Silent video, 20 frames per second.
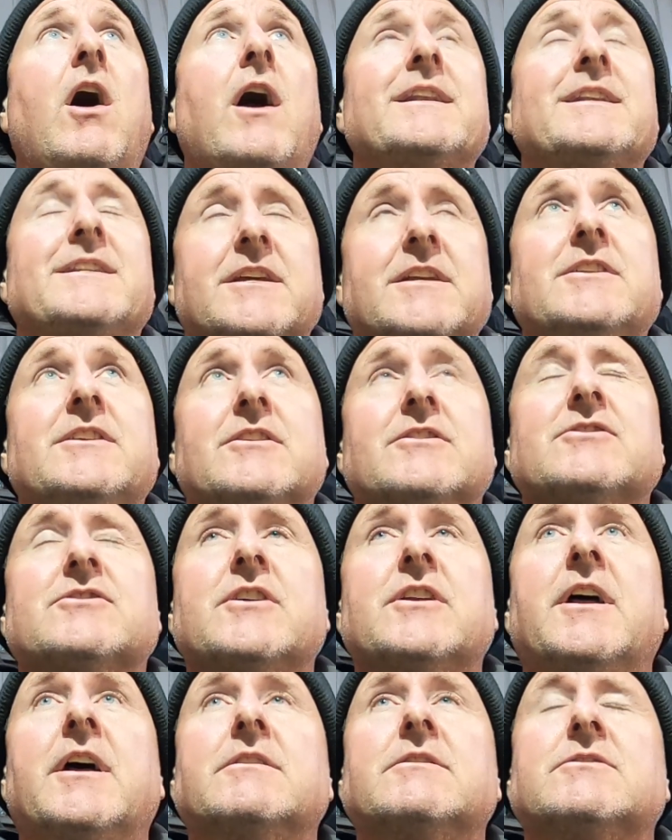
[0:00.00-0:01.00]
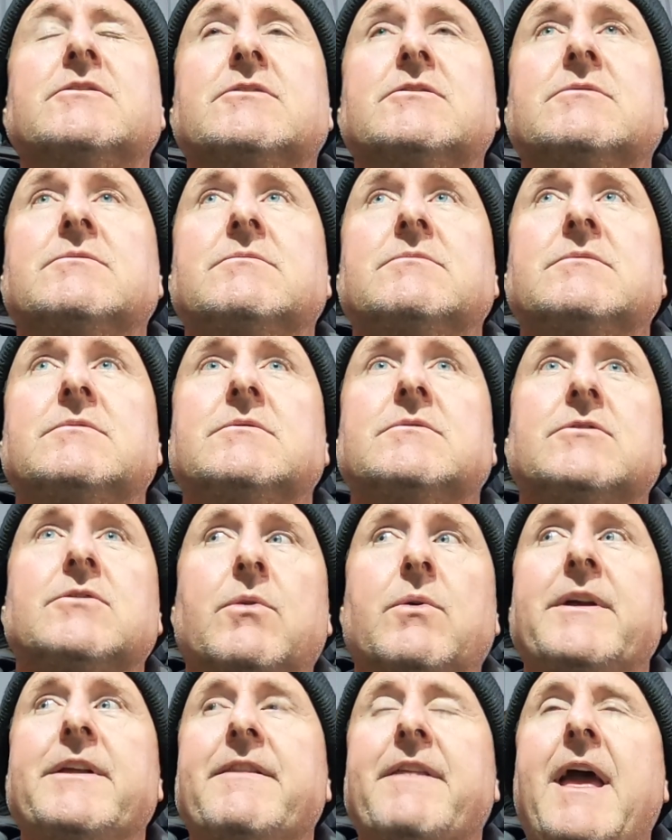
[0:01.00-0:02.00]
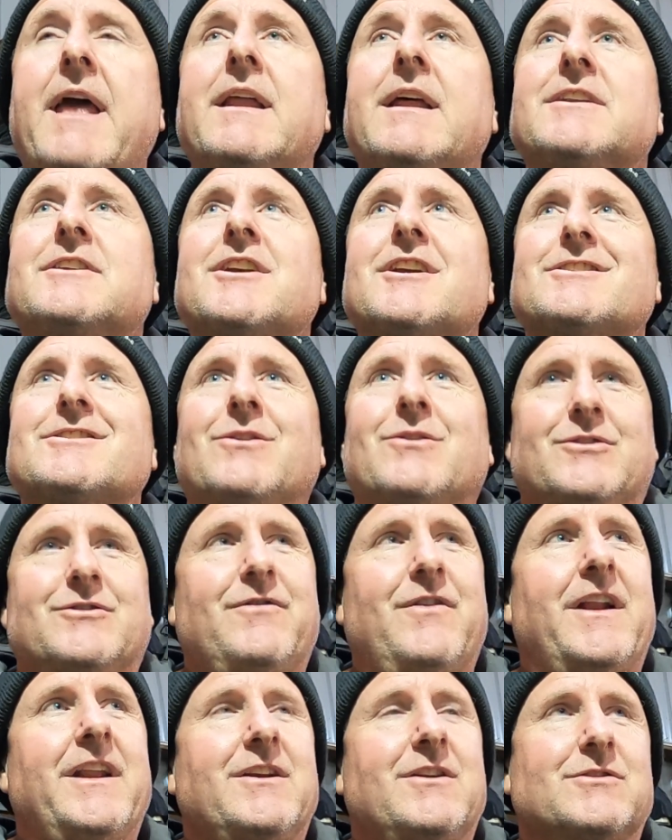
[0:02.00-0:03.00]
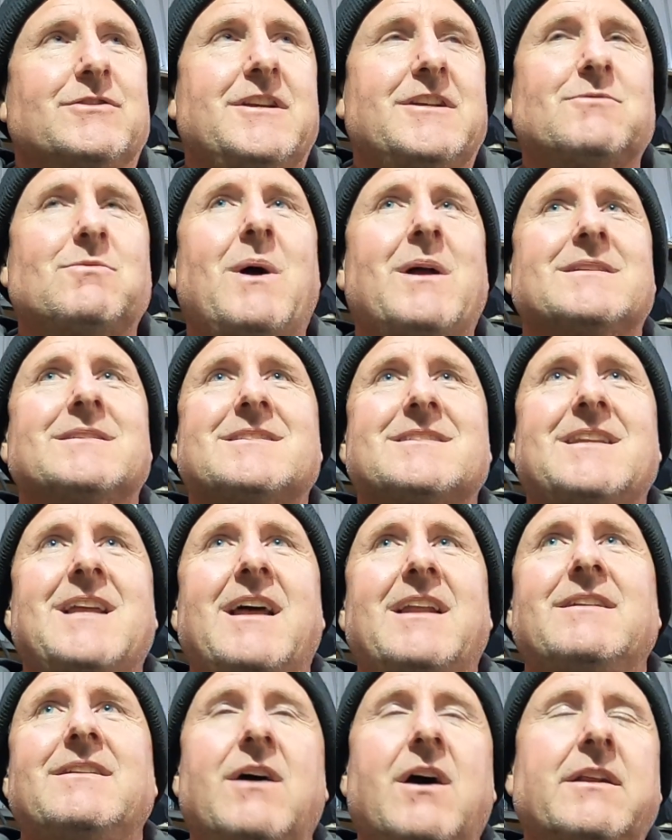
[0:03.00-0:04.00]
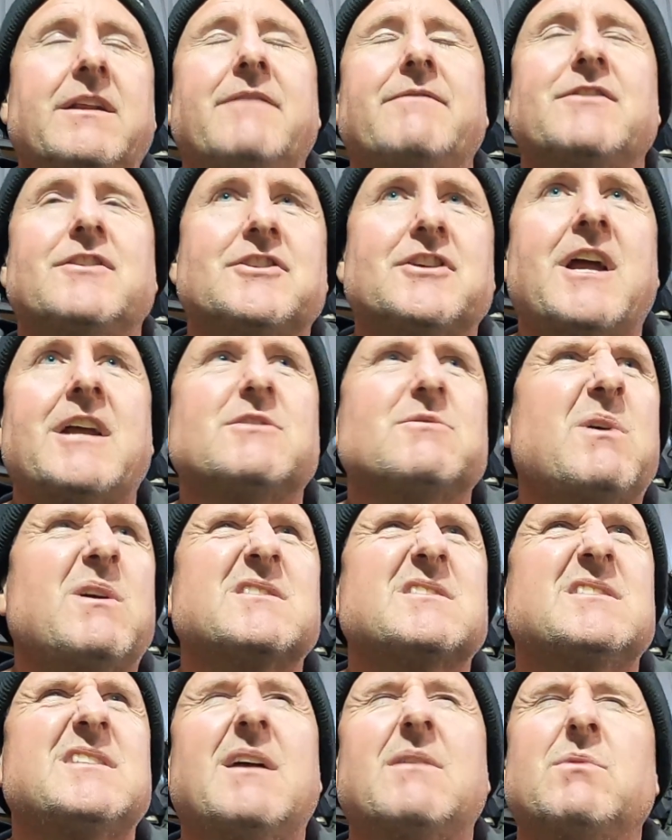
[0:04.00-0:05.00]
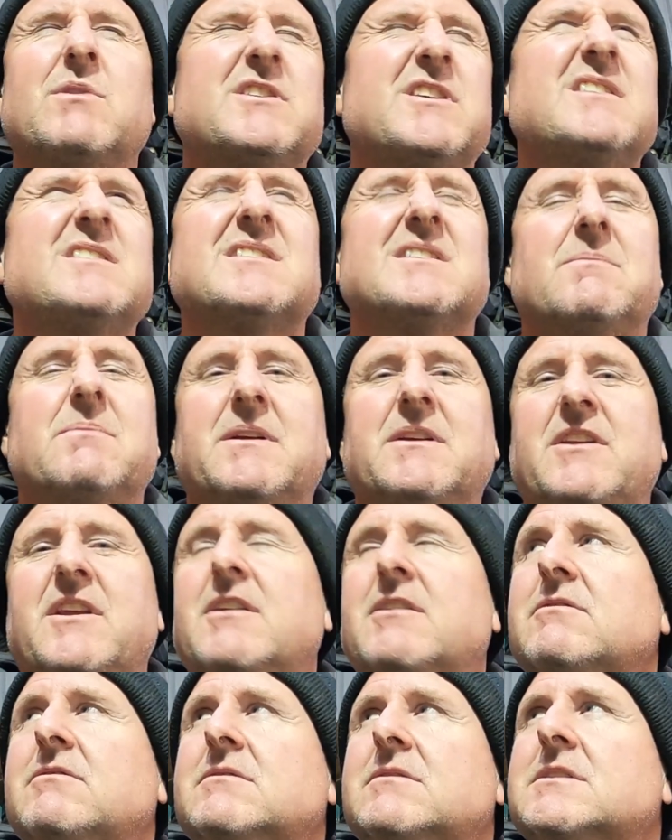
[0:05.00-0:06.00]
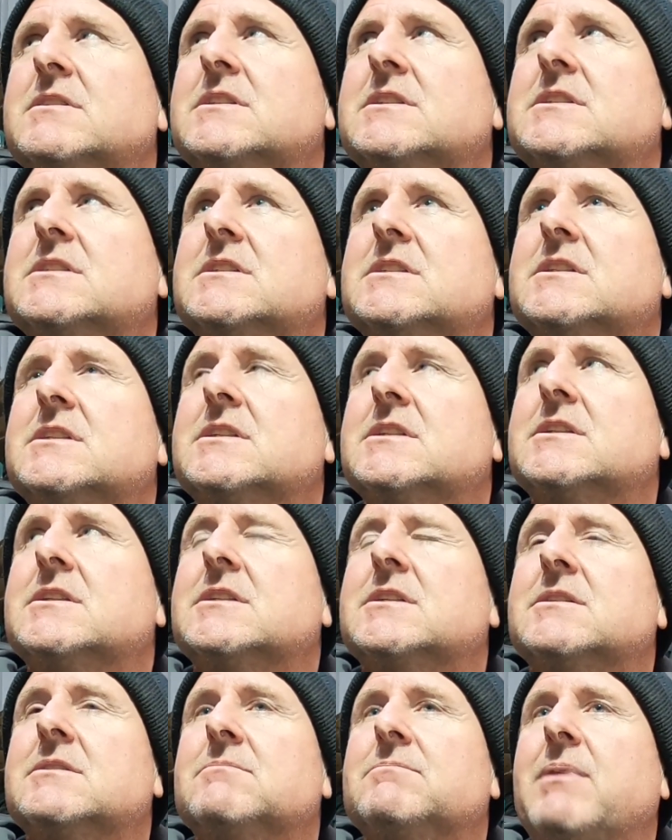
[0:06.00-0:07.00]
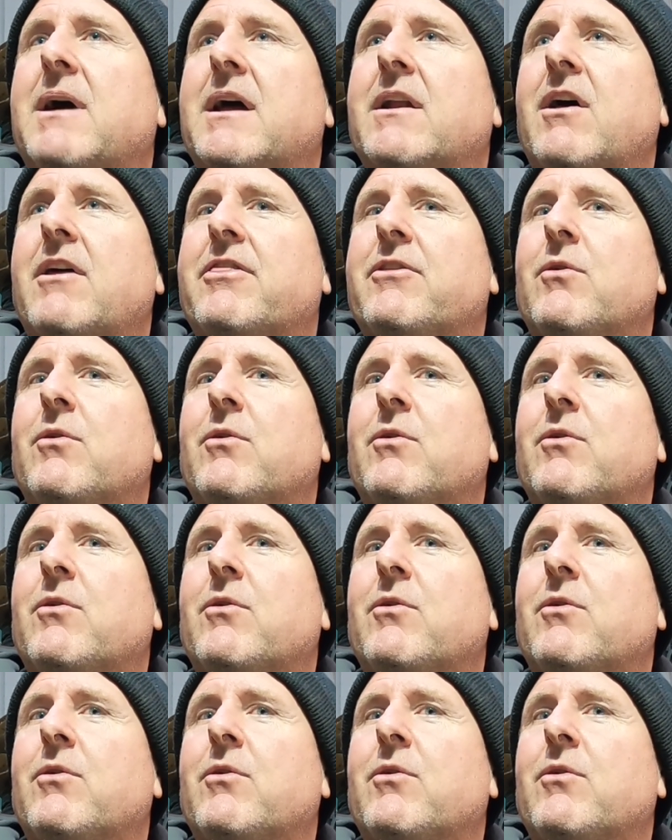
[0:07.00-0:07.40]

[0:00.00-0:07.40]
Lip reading: I did consider doing that. It just looks funny because there's one stud. I'd have to change one stud, which isn't a big deal. But I